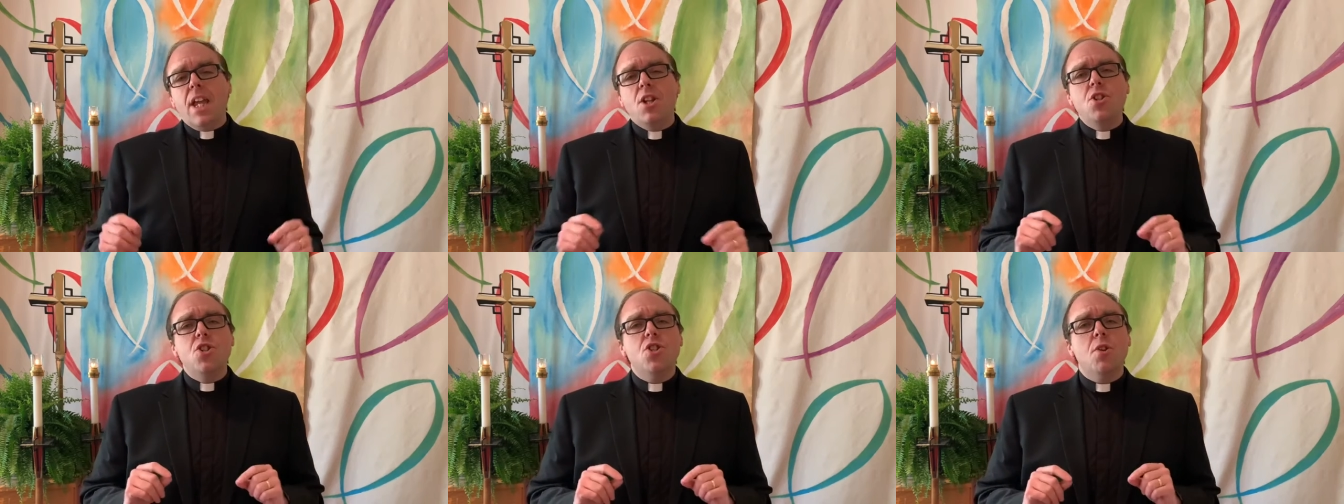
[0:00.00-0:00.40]

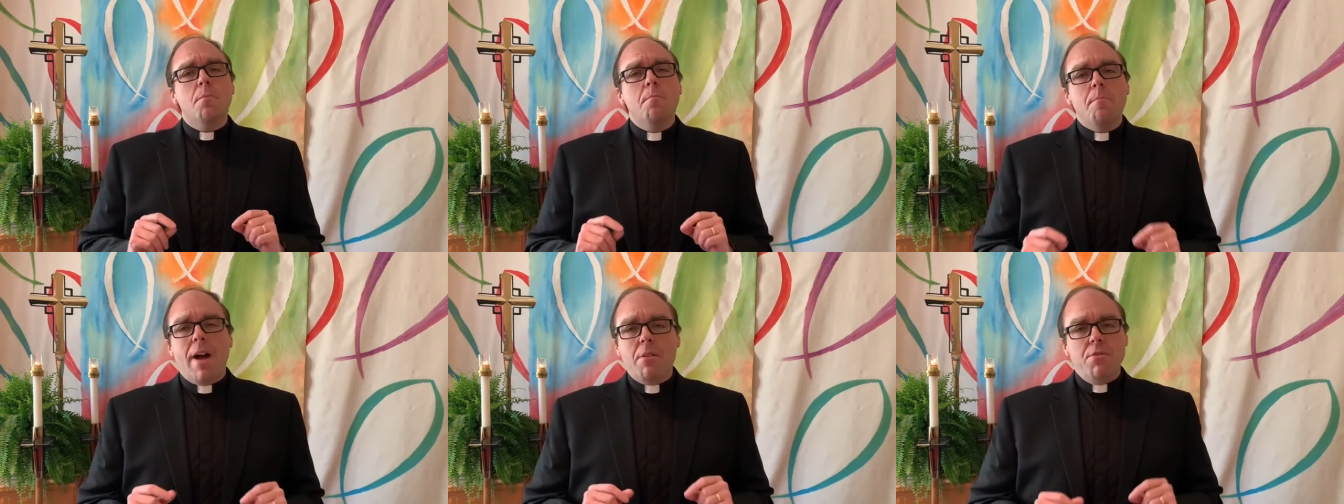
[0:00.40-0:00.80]

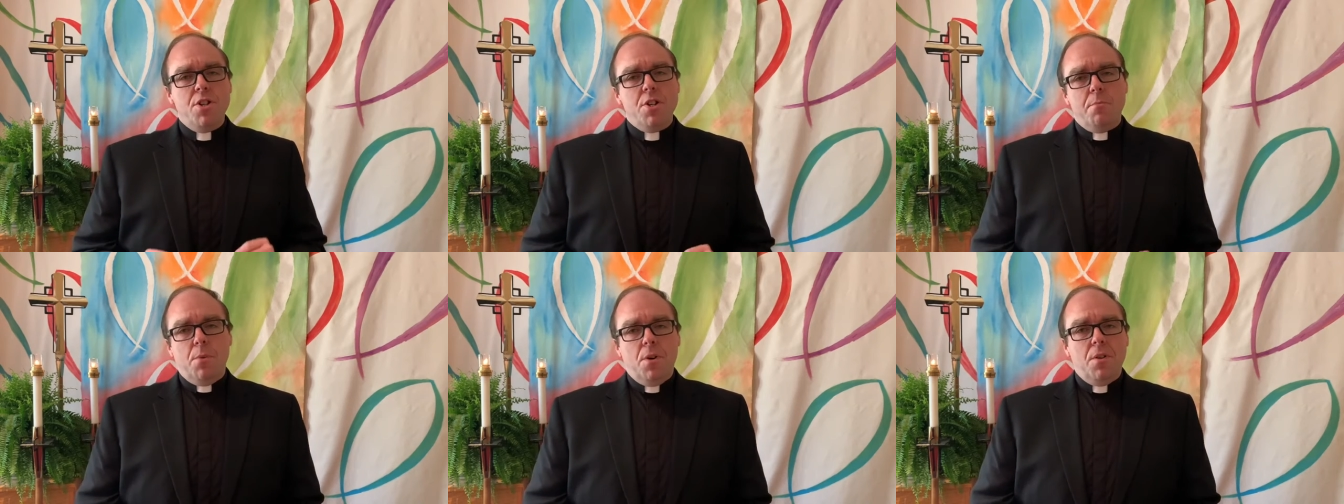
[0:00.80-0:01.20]

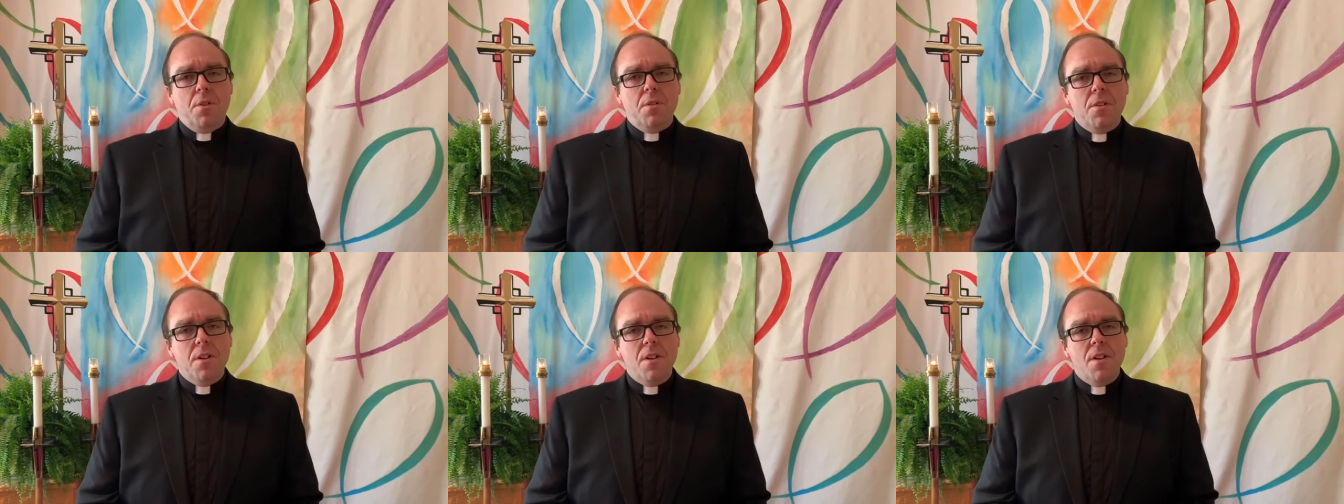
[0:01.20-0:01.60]

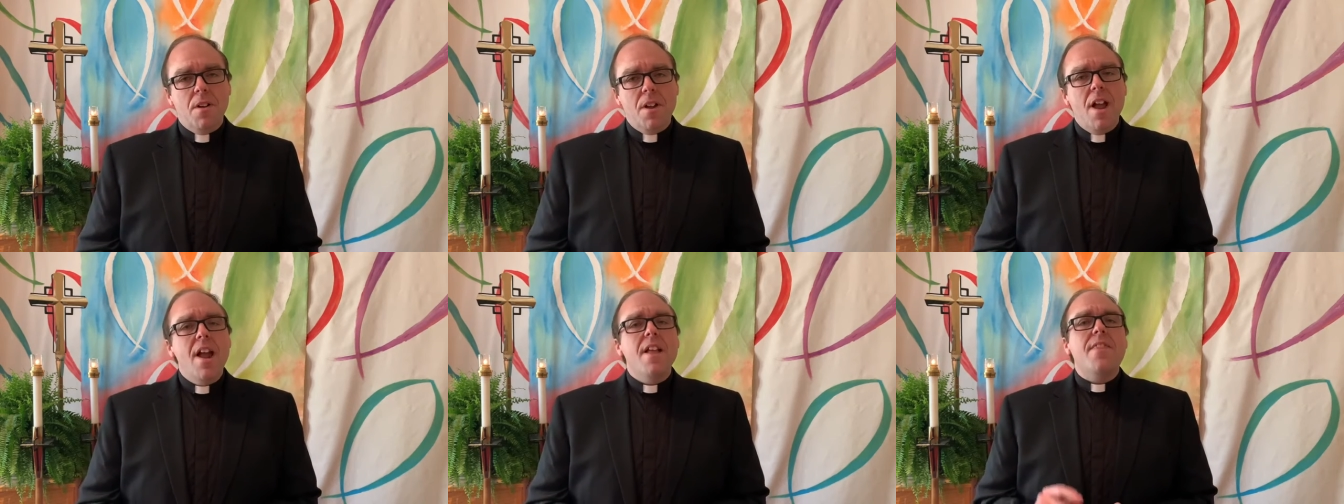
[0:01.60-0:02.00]
insurmountable,
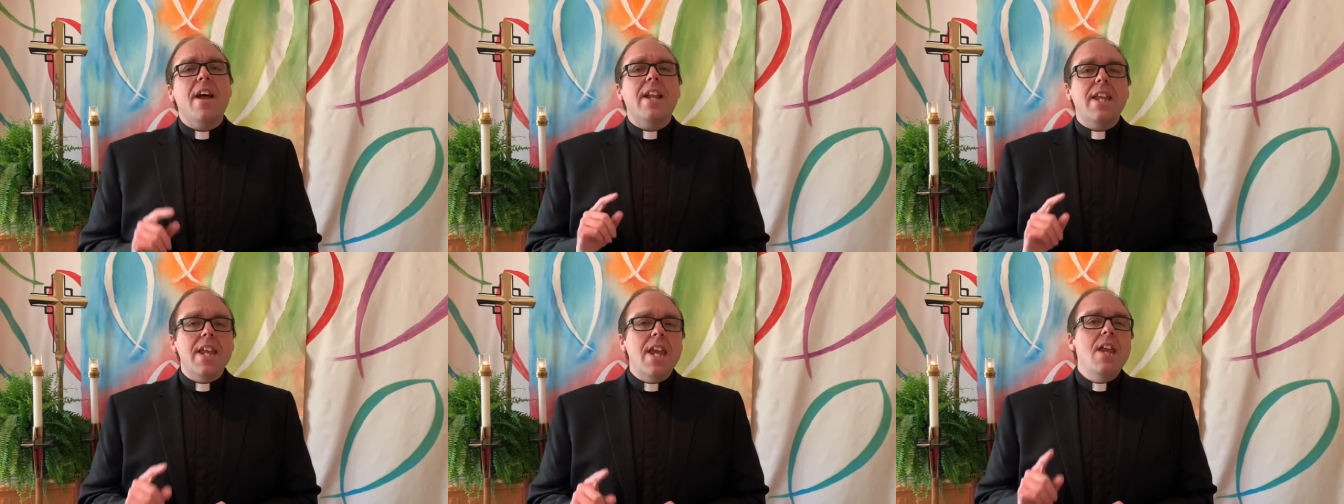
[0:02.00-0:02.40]

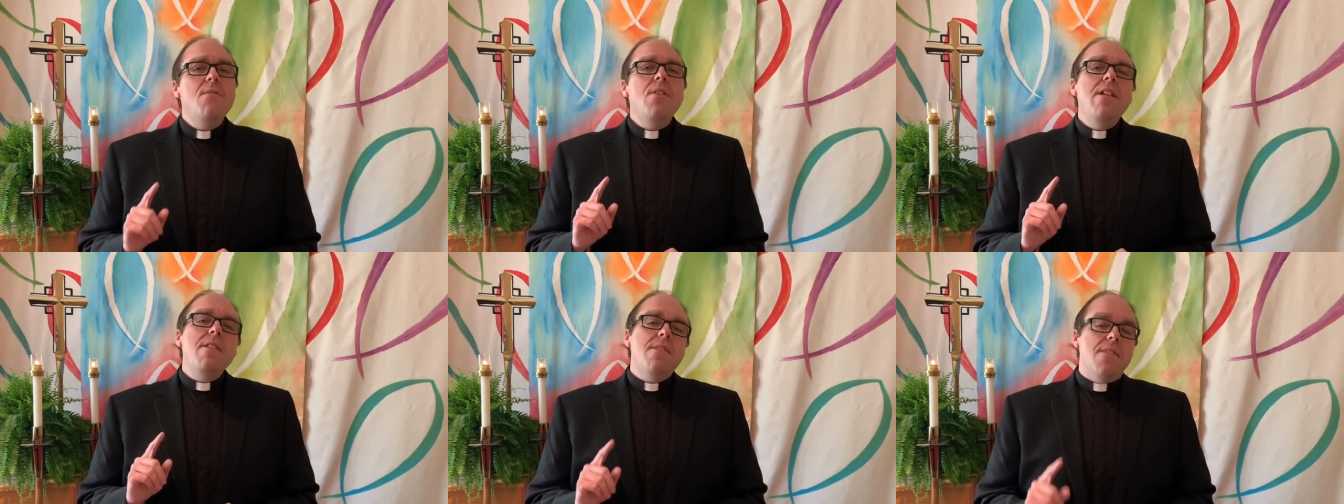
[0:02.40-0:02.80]
that
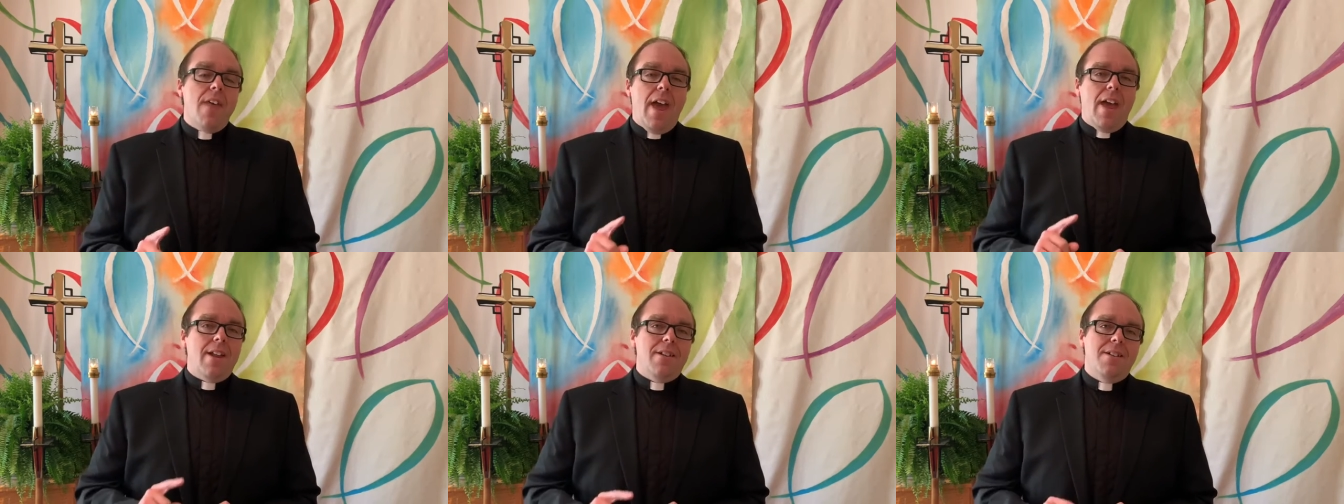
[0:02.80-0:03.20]
even
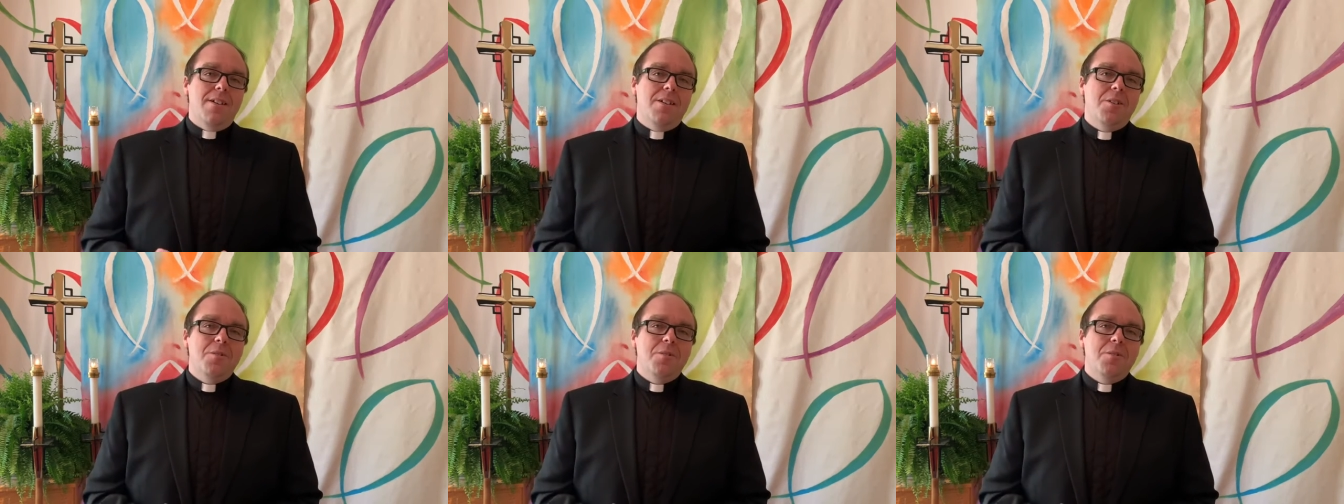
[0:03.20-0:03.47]
then